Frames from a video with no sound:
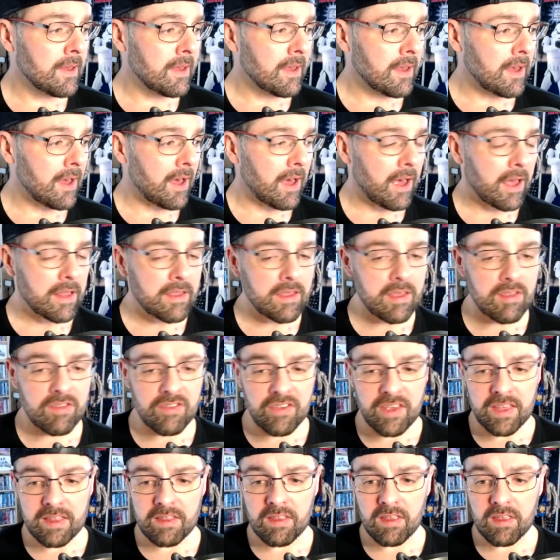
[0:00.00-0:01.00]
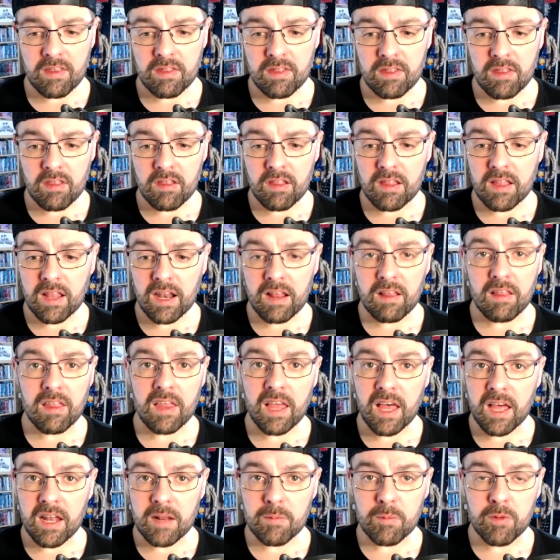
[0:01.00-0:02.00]
And you see the little
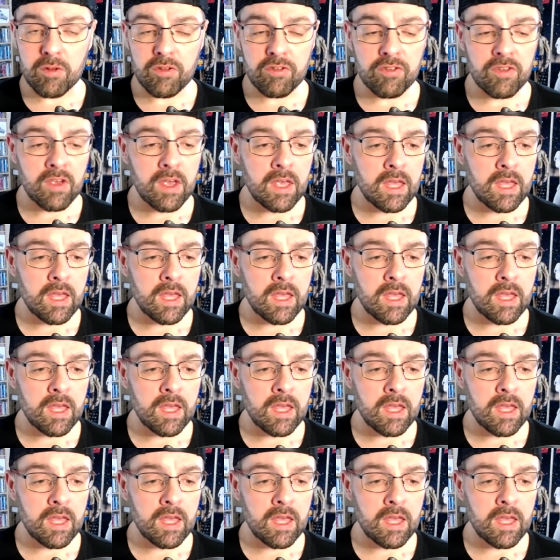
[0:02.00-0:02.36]
animals